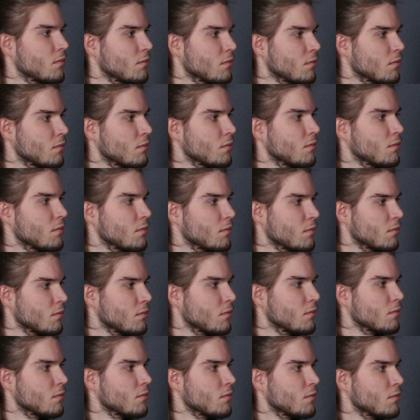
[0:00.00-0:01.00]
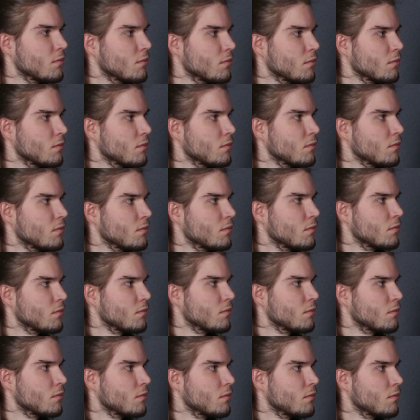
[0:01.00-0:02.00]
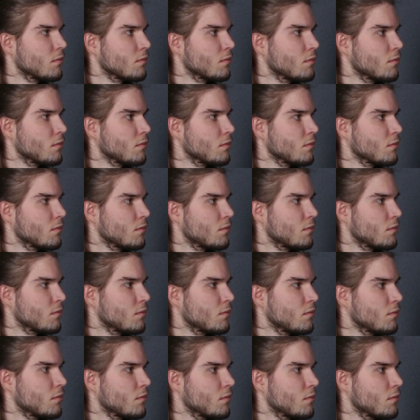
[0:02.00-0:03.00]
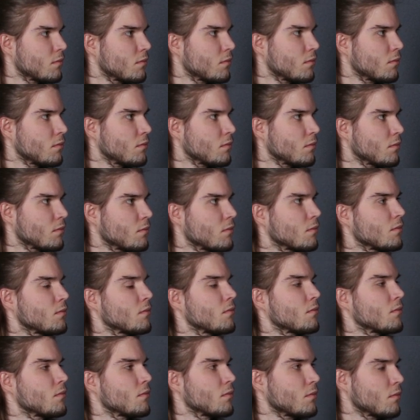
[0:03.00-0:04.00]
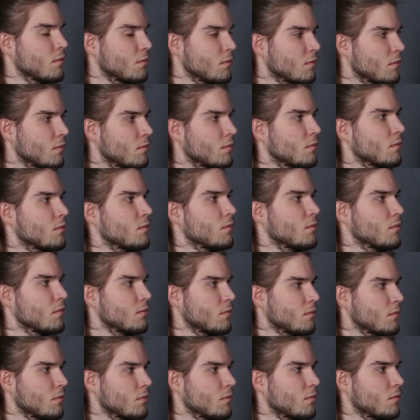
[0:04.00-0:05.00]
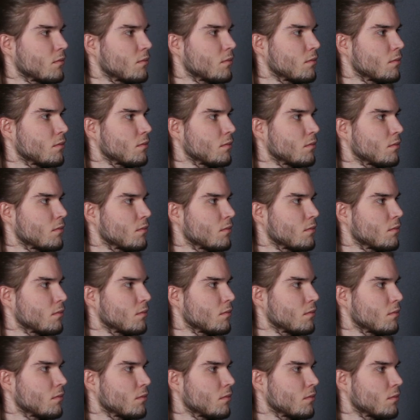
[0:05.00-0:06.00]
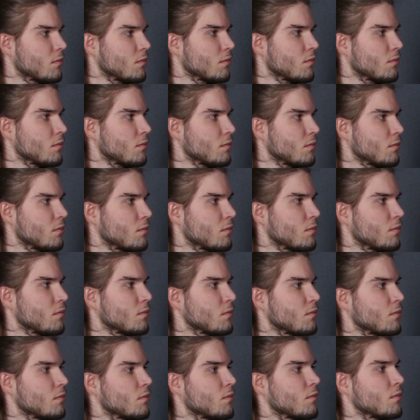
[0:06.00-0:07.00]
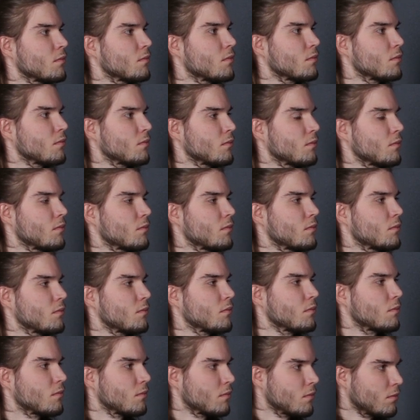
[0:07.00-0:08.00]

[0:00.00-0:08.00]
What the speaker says: (silent)